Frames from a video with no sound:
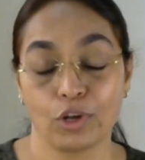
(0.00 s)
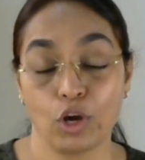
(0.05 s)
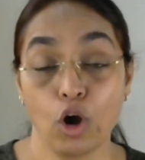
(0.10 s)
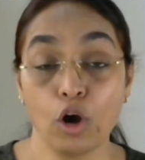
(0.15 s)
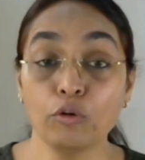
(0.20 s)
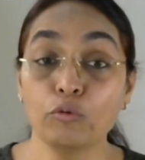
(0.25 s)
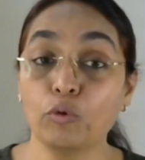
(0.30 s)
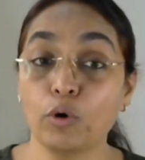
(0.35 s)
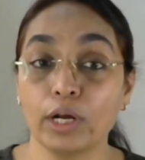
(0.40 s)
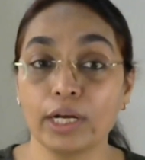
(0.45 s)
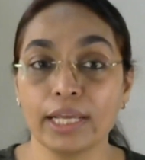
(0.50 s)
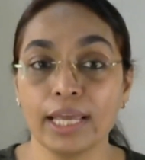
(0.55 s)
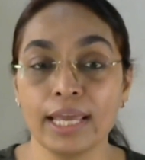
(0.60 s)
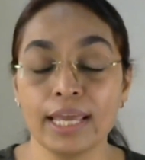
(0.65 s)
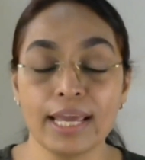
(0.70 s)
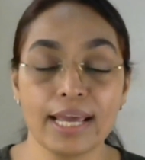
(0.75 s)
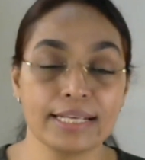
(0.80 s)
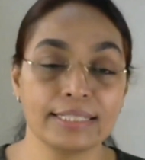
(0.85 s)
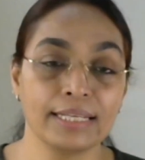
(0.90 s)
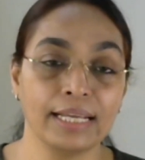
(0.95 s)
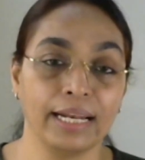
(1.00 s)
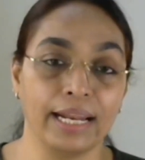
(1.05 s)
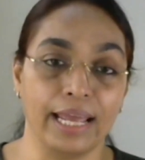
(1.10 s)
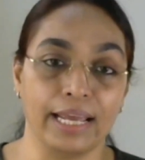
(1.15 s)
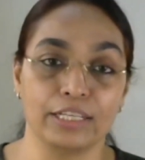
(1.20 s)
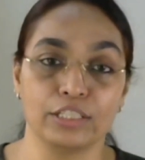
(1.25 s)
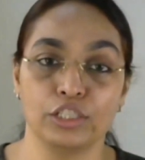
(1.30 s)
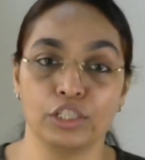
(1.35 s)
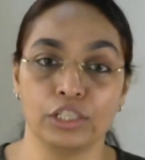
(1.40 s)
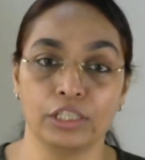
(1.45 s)
or working as an
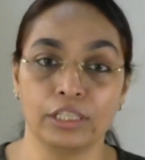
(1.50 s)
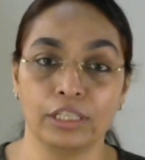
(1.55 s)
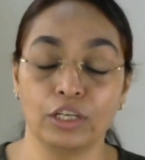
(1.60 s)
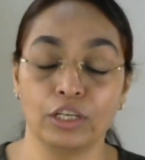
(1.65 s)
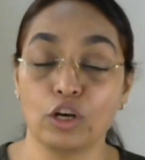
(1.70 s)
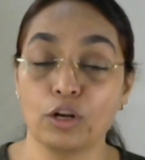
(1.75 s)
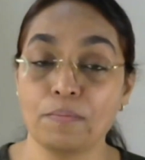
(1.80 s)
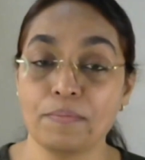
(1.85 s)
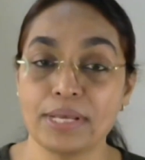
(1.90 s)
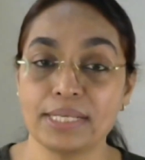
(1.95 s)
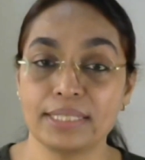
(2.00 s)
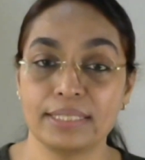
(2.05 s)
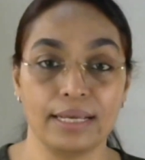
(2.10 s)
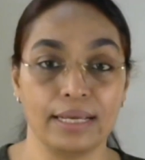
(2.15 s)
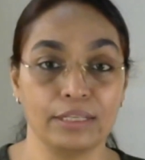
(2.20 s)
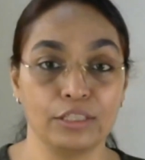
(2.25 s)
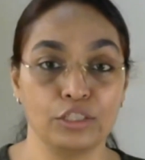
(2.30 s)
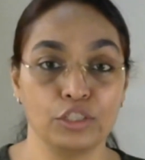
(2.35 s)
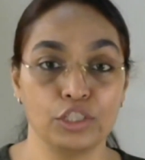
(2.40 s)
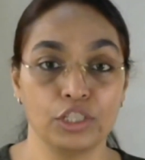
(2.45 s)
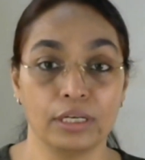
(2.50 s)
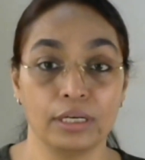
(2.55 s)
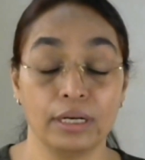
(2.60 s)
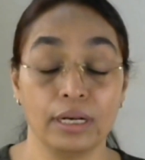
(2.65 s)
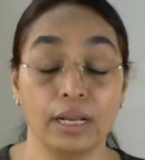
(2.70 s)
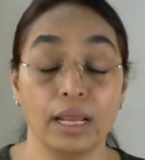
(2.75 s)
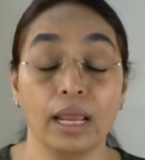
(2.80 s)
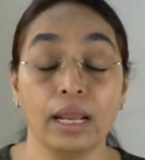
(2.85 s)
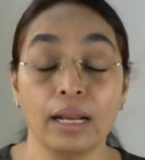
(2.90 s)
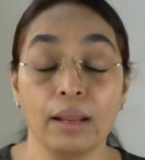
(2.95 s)
agent or
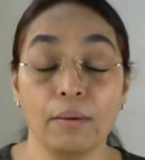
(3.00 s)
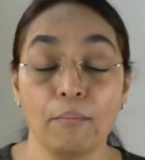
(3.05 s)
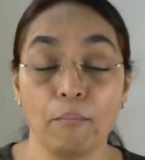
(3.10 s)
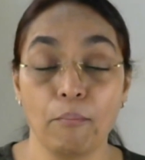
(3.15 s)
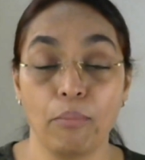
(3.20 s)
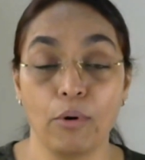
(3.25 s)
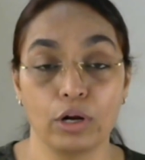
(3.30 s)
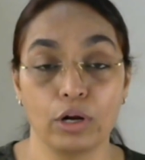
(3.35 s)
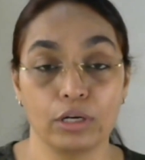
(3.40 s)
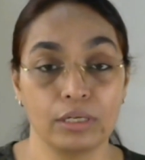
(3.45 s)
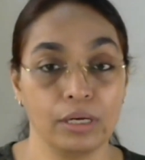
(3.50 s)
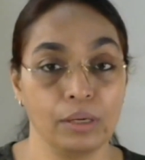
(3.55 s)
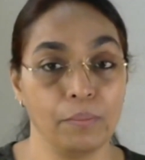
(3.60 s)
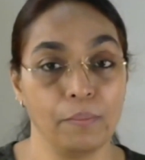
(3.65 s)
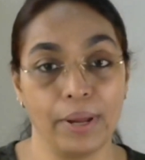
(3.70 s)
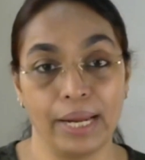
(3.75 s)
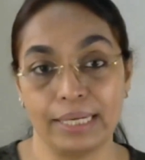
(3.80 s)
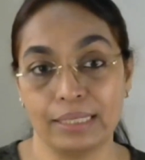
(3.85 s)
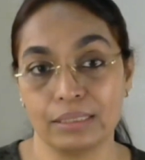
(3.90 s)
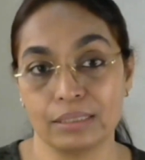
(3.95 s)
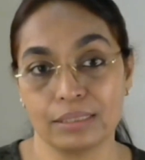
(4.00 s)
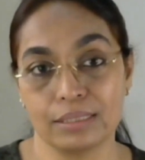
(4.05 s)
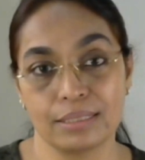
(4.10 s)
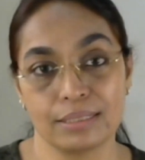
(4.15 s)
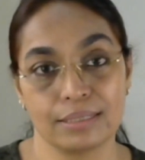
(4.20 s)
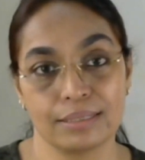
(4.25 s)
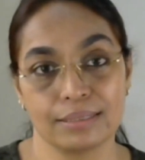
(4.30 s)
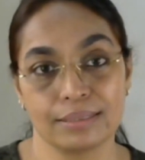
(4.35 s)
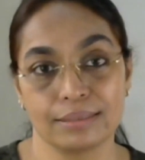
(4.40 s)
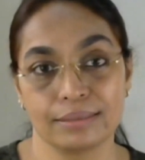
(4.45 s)
messenger in important
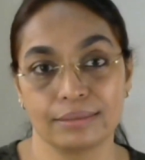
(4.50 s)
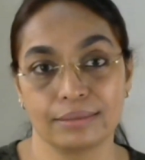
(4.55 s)
matters.